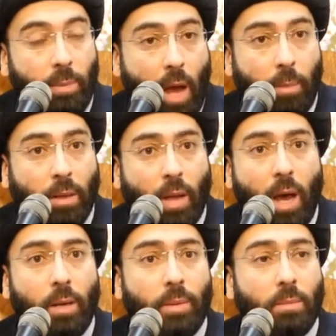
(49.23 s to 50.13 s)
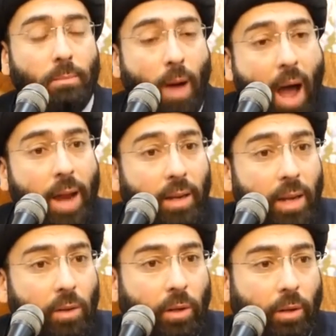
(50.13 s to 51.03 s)
Abi Talib is my
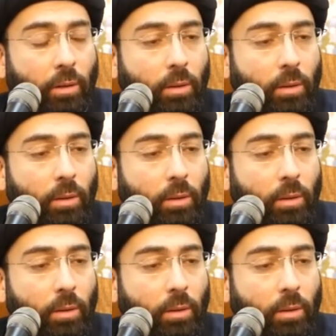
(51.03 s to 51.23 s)
leader,